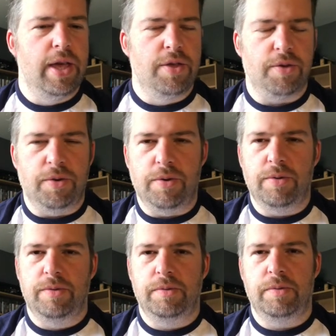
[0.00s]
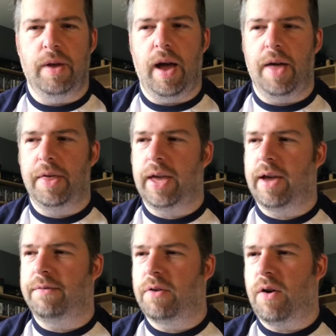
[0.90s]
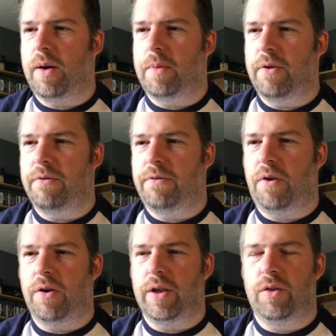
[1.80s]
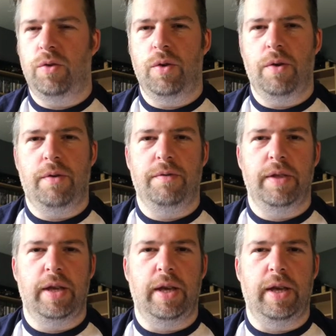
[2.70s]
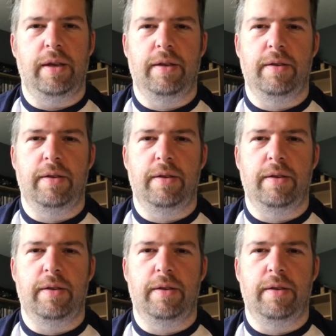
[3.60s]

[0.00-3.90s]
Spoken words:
so I think I've got about 42 out of the